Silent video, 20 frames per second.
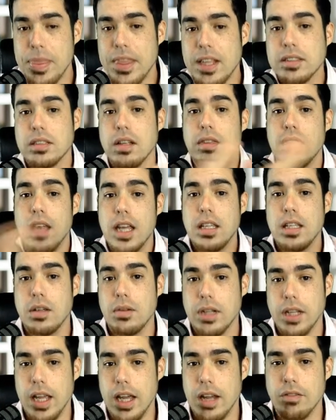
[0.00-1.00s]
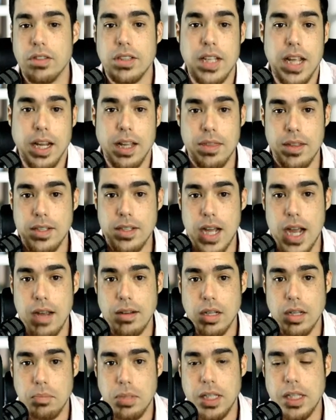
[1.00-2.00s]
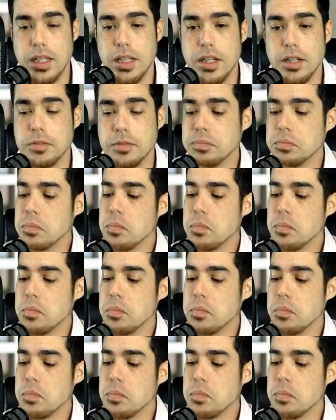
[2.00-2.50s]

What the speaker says: So thank you again for taking the time to be here.